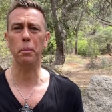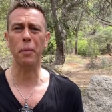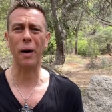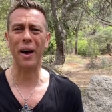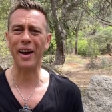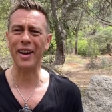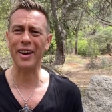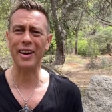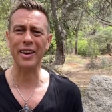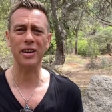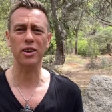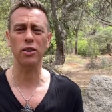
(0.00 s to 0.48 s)

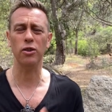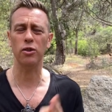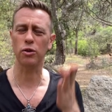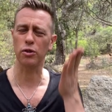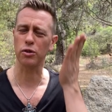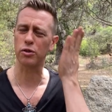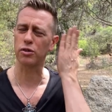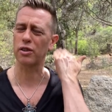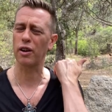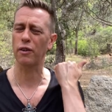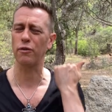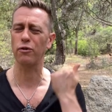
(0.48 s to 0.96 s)
pain
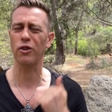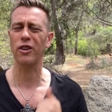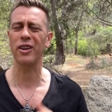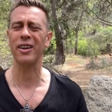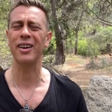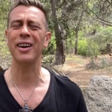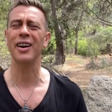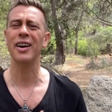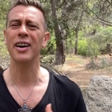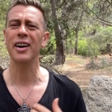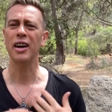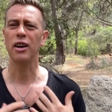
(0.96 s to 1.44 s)
or
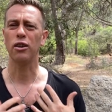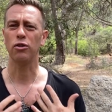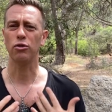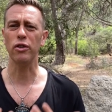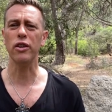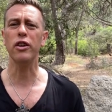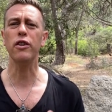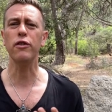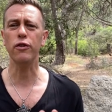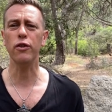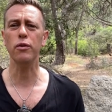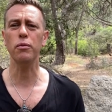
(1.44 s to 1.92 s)
suffering,
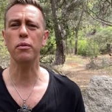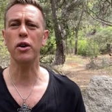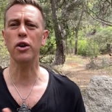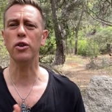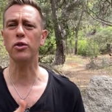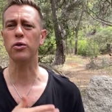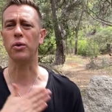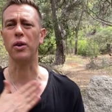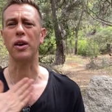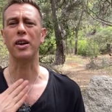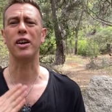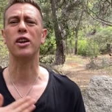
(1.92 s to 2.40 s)
reach for
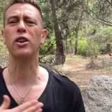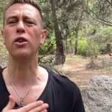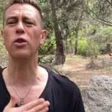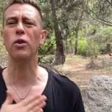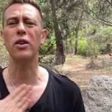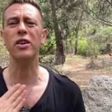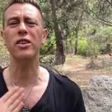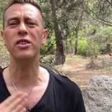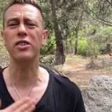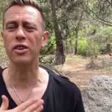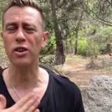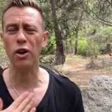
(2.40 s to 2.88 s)
myrtle and
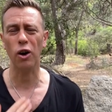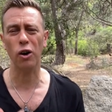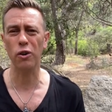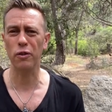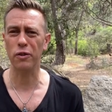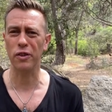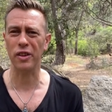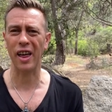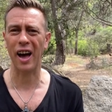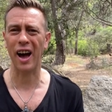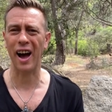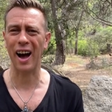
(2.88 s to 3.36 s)
anoint it
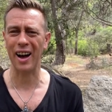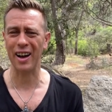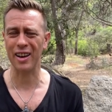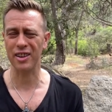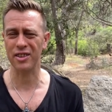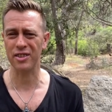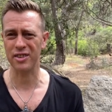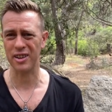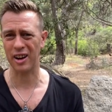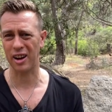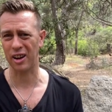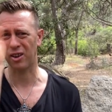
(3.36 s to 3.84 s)
over the
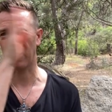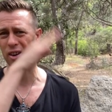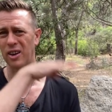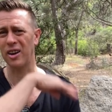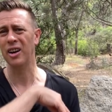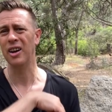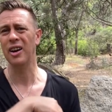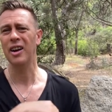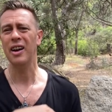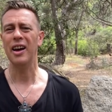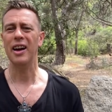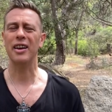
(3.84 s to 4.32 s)
heart
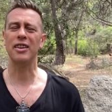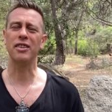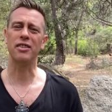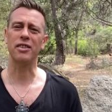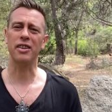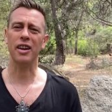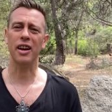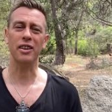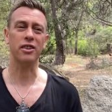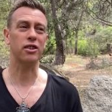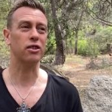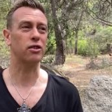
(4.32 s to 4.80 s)
chakra
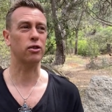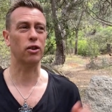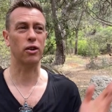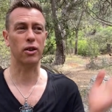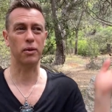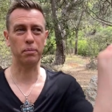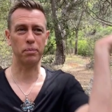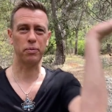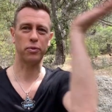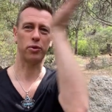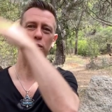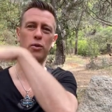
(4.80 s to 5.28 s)
and
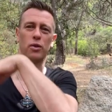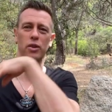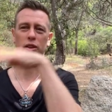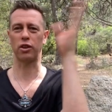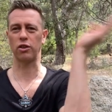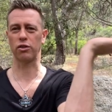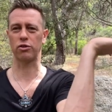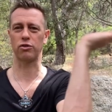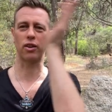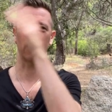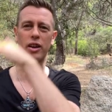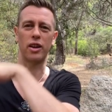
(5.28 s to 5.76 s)

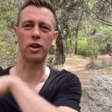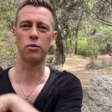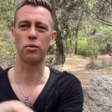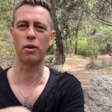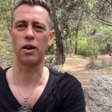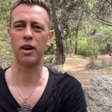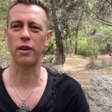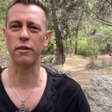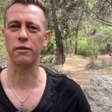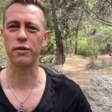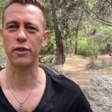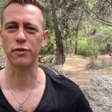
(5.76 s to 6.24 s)
doing the
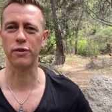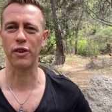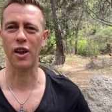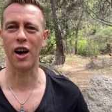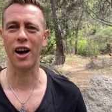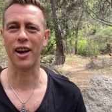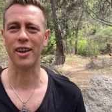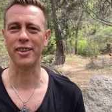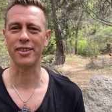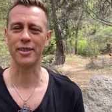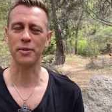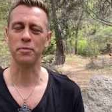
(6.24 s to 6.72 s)
Australian way of the
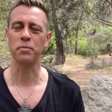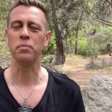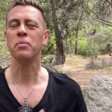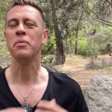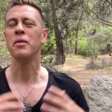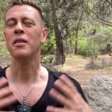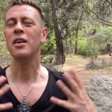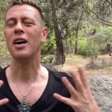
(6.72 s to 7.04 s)
flies,